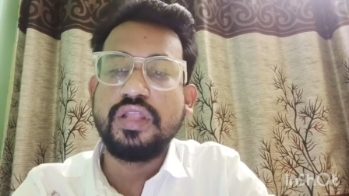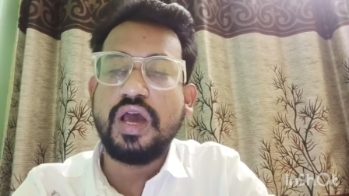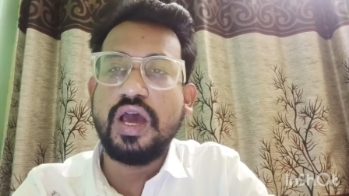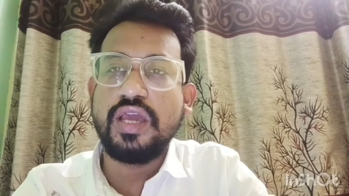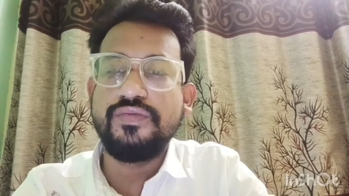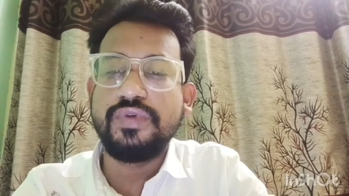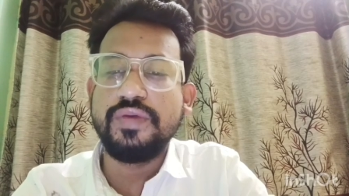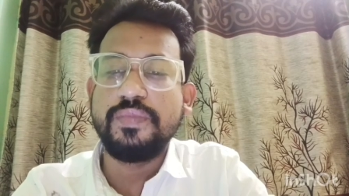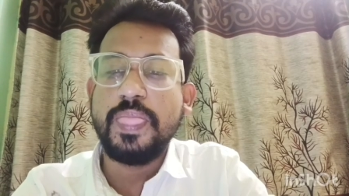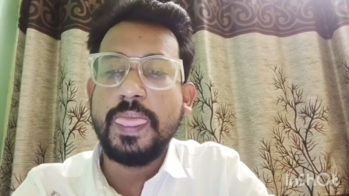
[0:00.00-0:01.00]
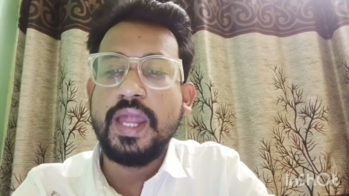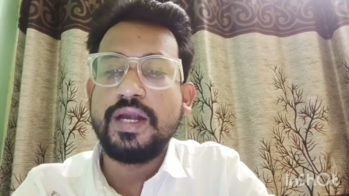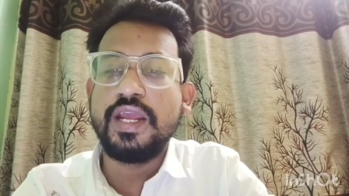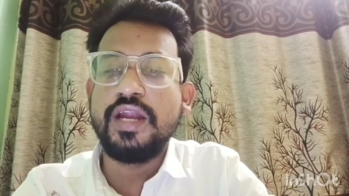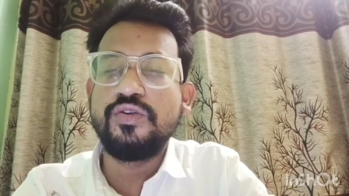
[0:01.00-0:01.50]
The IV
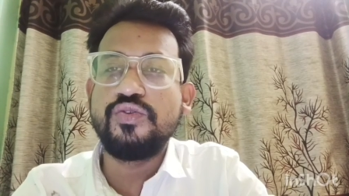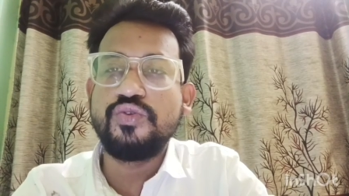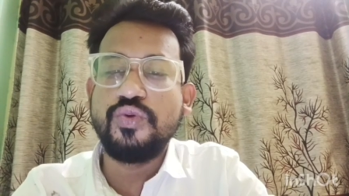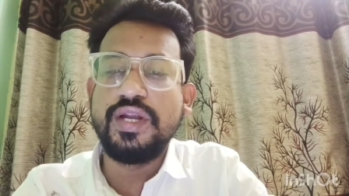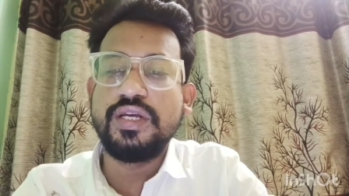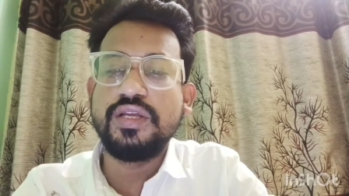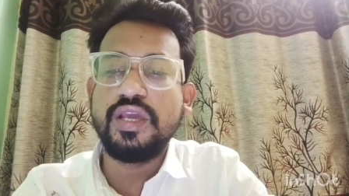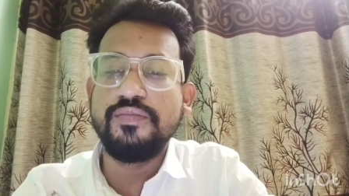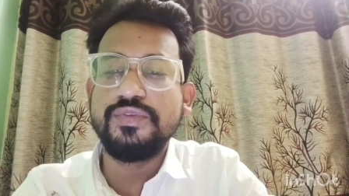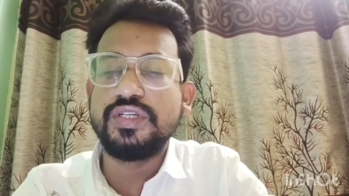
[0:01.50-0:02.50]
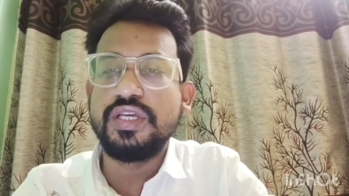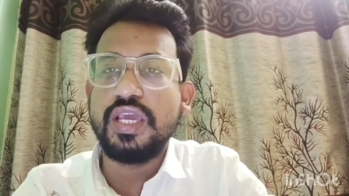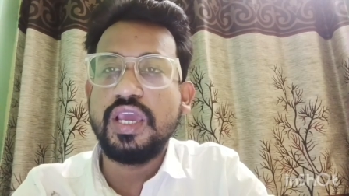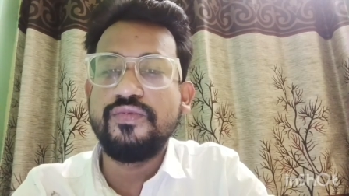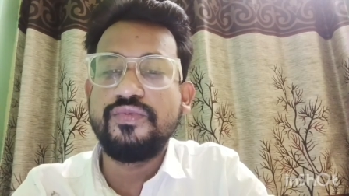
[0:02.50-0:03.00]
10 to 20
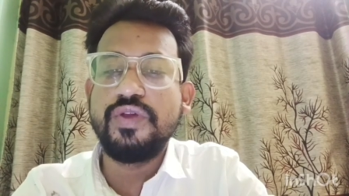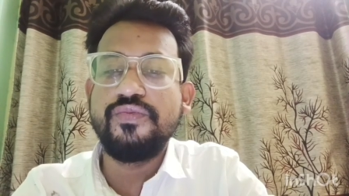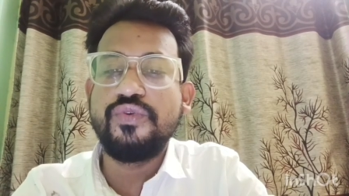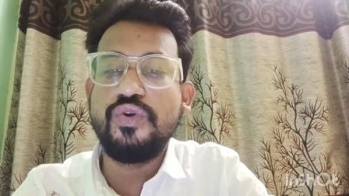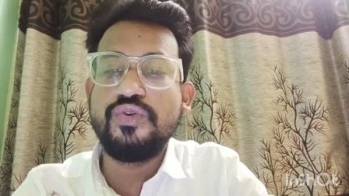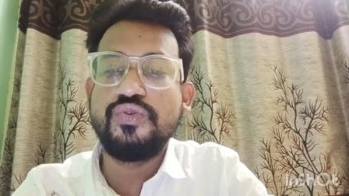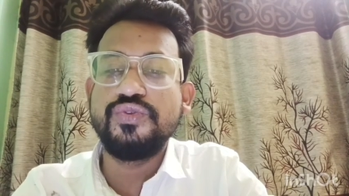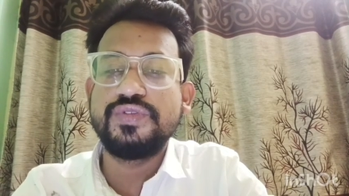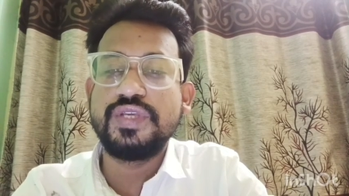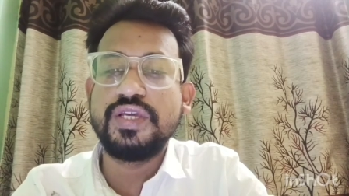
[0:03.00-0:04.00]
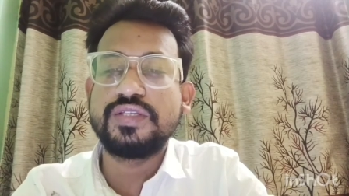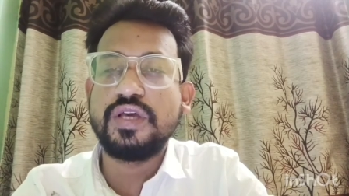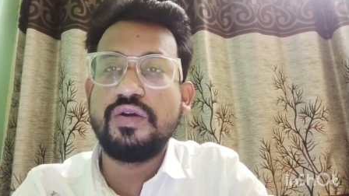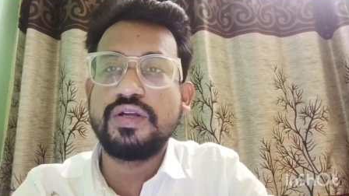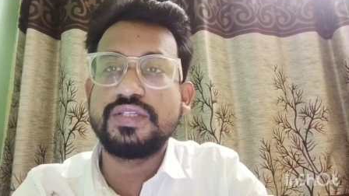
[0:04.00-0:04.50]
mg every 4 to 6
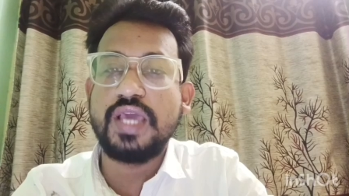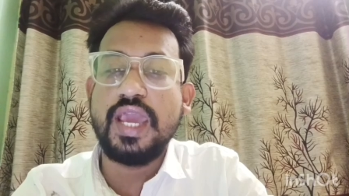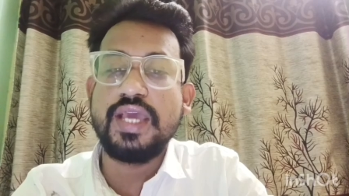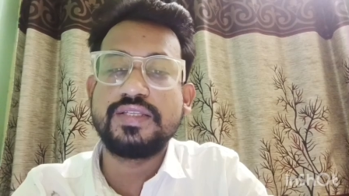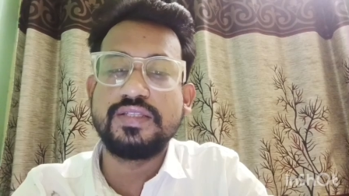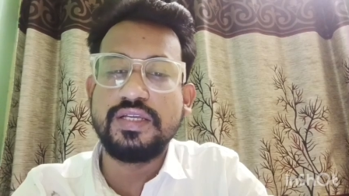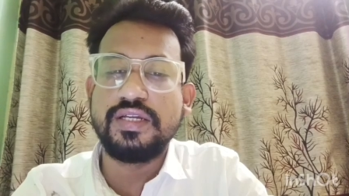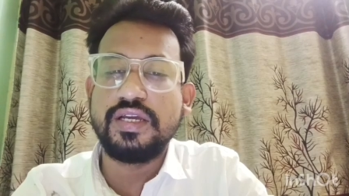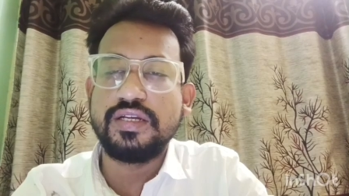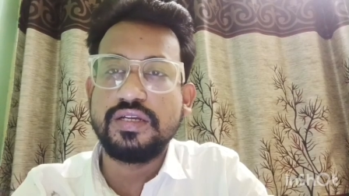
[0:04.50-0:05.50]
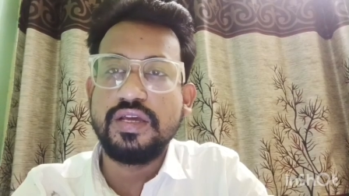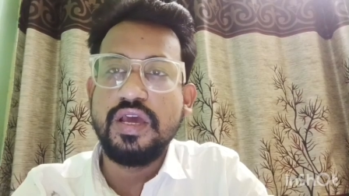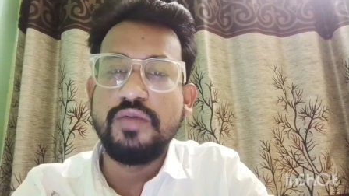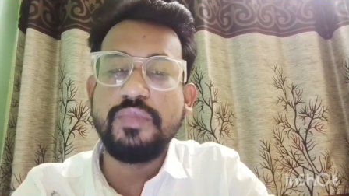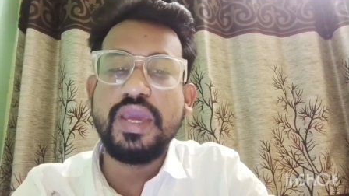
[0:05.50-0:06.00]
hours as needed
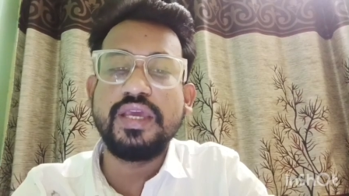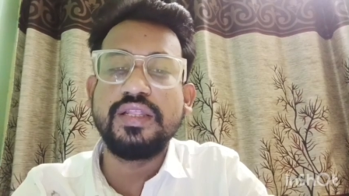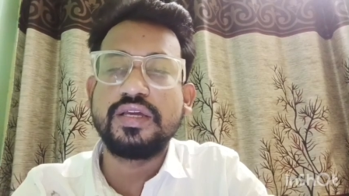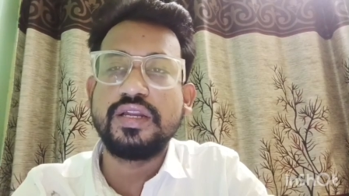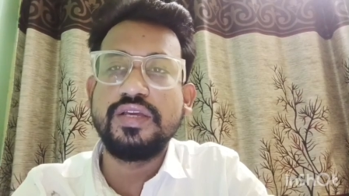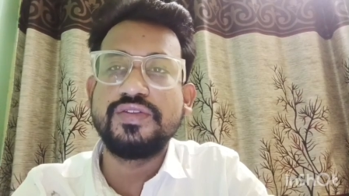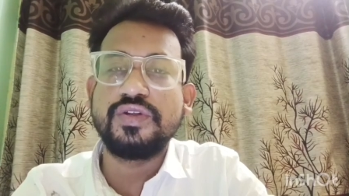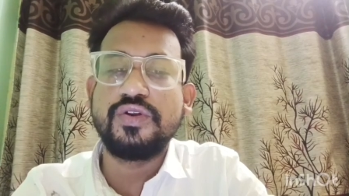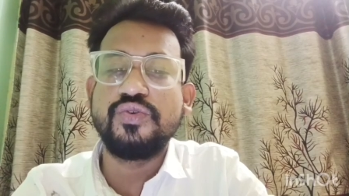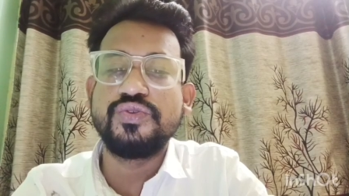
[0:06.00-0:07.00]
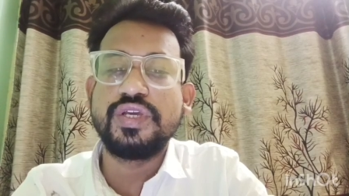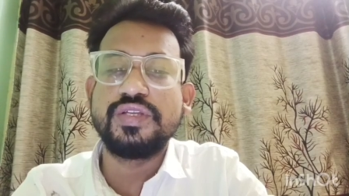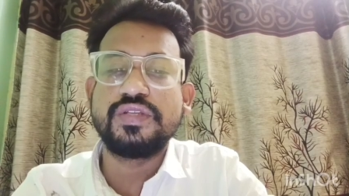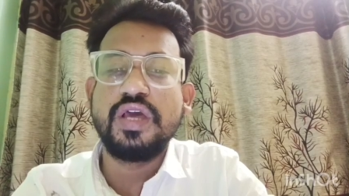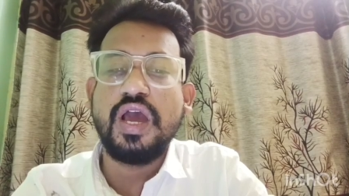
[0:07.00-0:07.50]
may increase
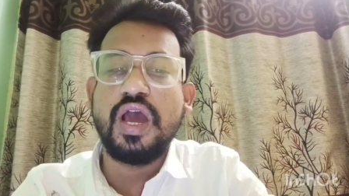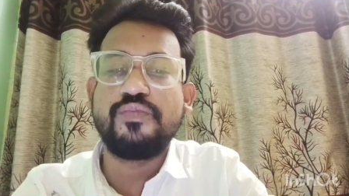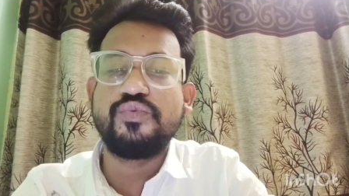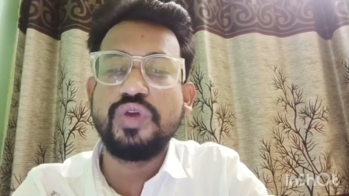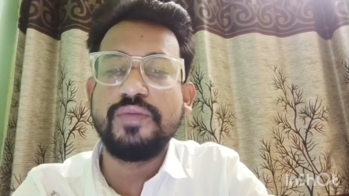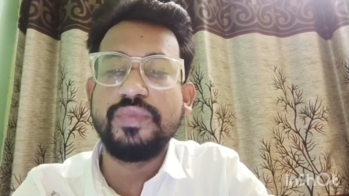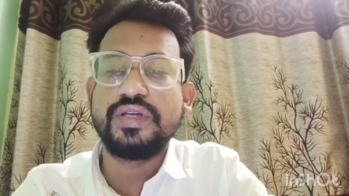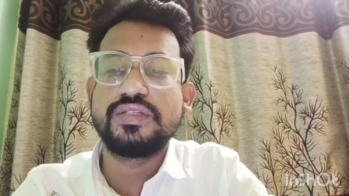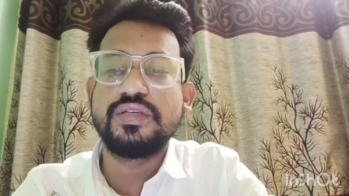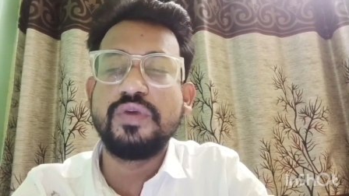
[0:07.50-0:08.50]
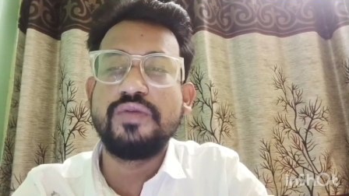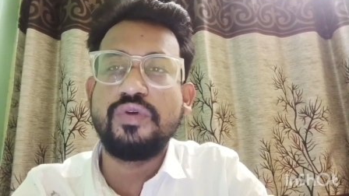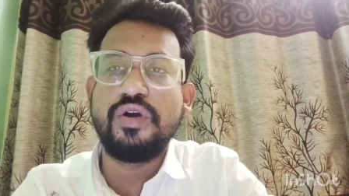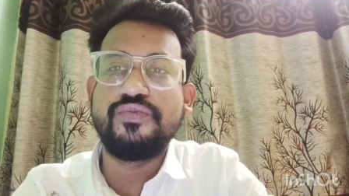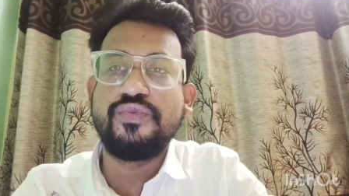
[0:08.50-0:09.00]
doses up to a
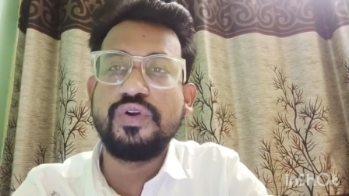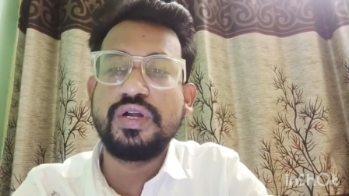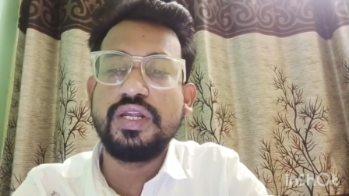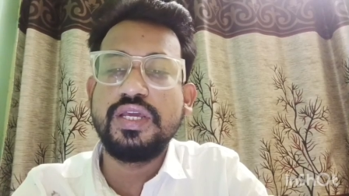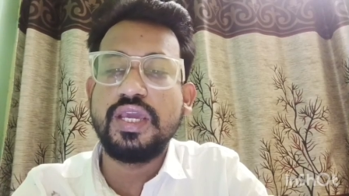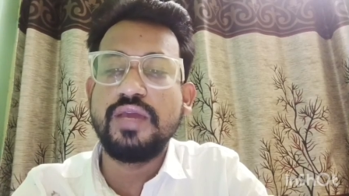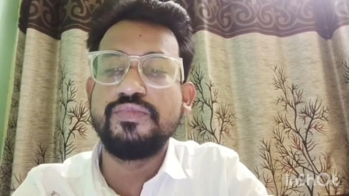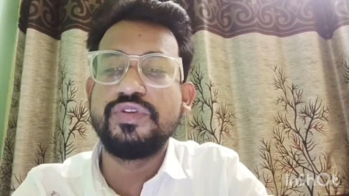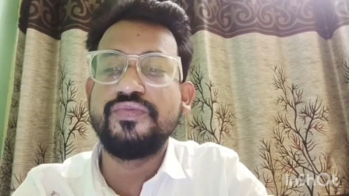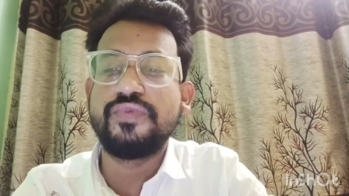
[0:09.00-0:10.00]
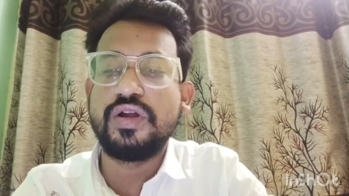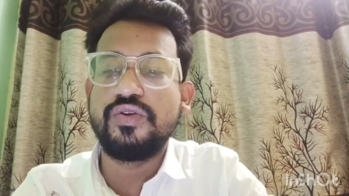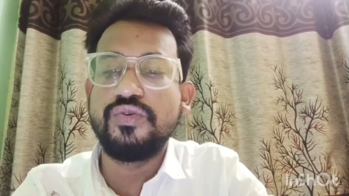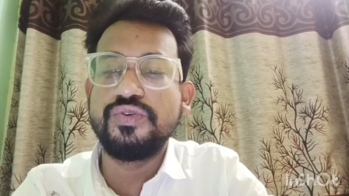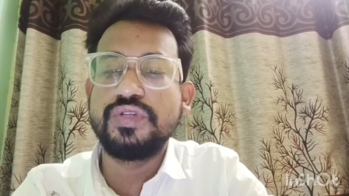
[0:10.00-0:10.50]
maximum of 40 mg per
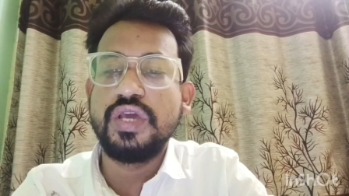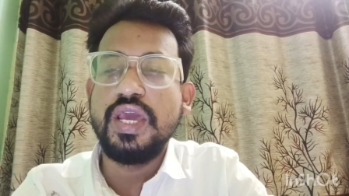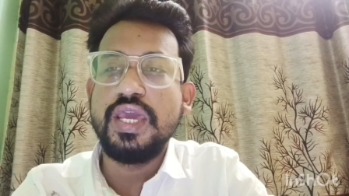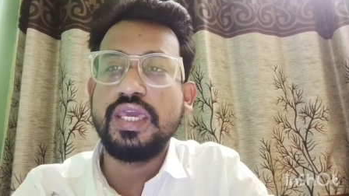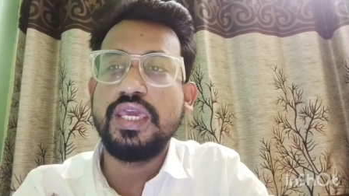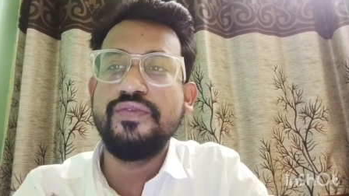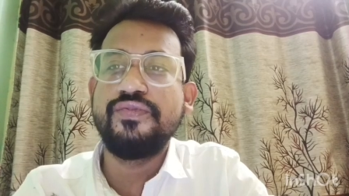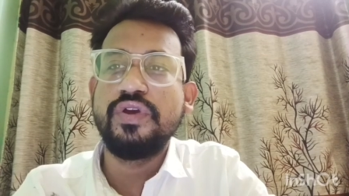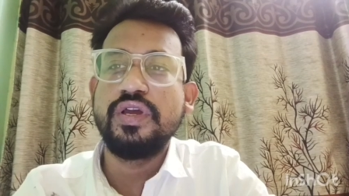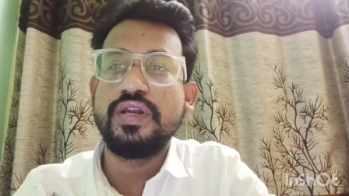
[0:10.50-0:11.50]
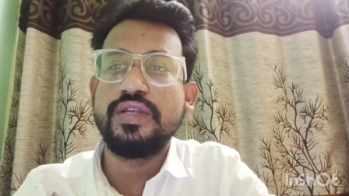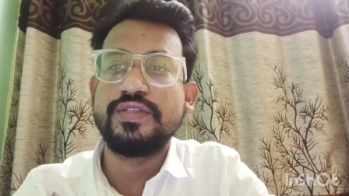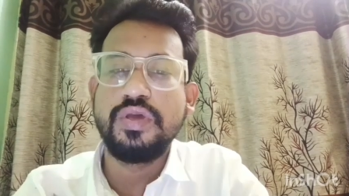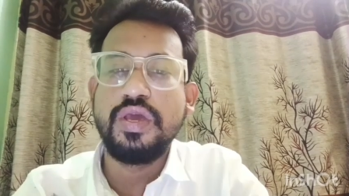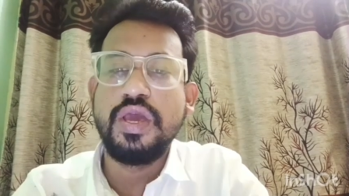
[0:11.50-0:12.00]
dose if
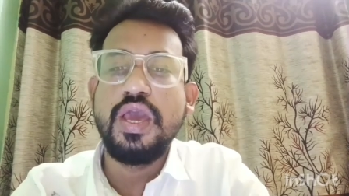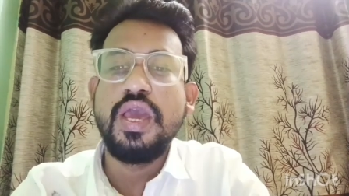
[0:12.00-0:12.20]
necessary.